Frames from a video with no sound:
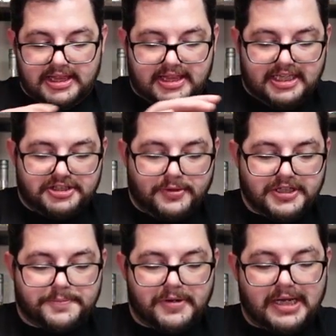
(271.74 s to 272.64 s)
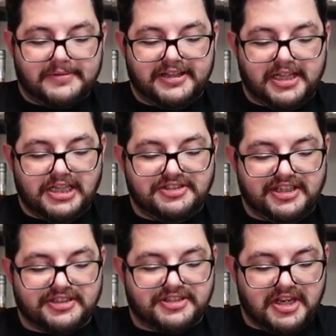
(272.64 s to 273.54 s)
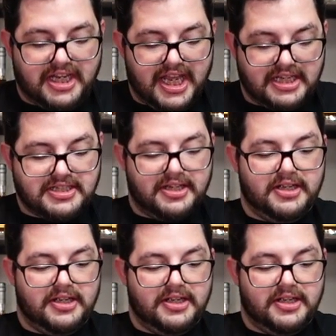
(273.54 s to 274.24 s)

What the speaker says: This one is probably the easiest to get.